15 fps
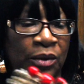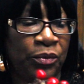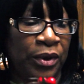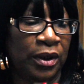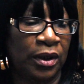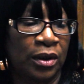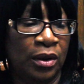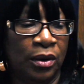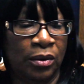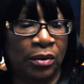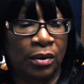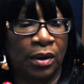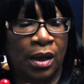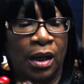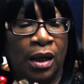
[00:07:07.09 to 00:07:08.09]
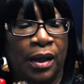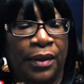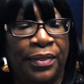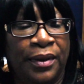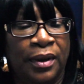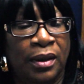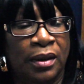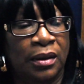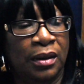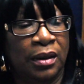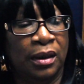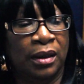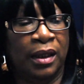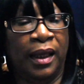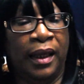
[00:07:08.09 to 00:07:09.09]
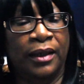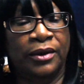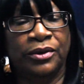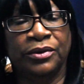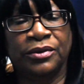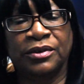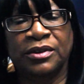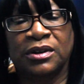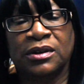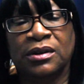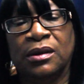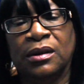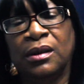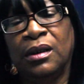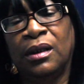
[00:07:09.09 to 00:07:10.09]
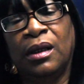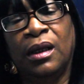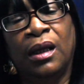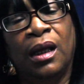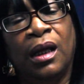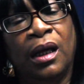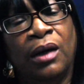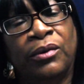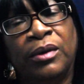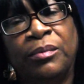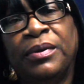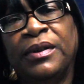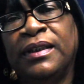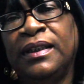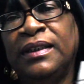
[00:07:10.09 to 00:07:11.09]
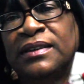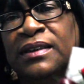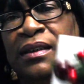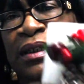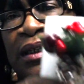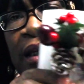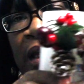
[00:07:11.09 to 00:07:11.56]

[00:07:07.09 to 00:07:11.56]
I want to go on the candles. I want to put these on the